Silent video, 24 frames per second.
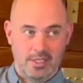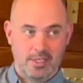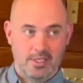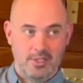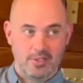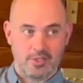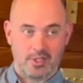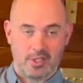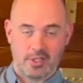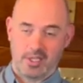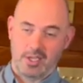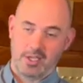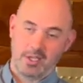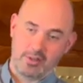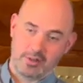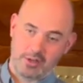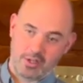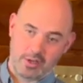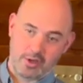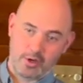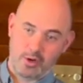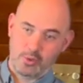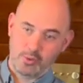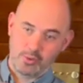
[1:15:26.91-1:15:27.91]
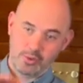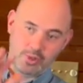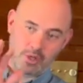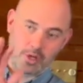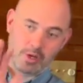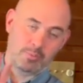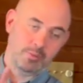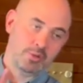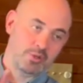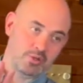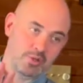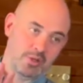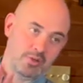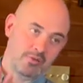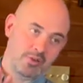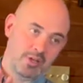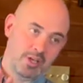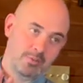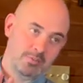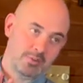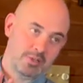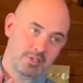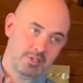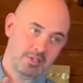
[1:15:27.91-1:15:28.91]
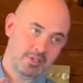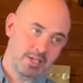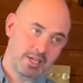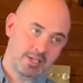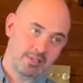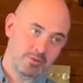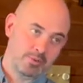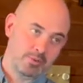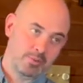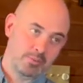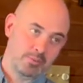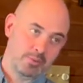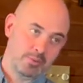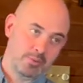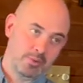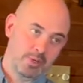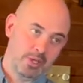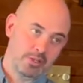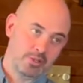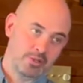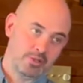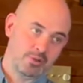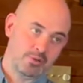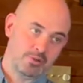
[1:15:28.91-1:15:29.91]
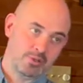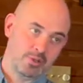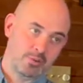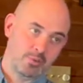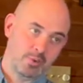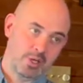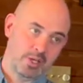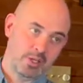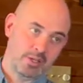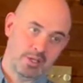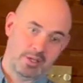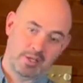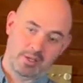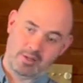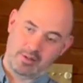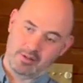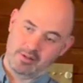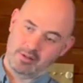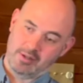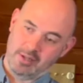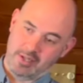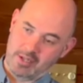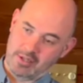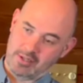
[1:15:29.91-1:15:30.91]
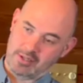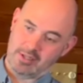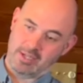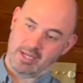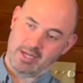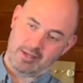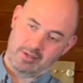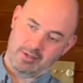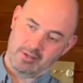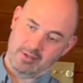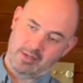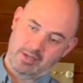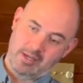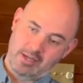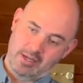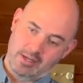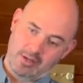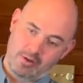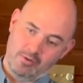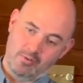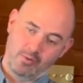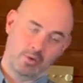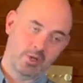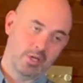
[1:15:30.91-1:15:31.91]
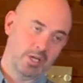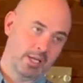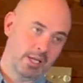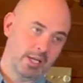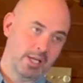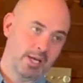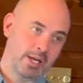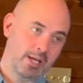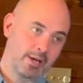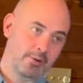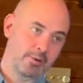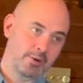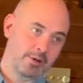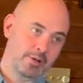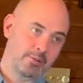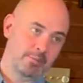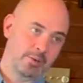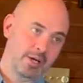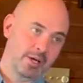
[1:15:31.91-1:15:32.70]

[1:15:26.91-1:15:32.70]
So the whole geometry of them is set up in such a way they're sat really low at the back.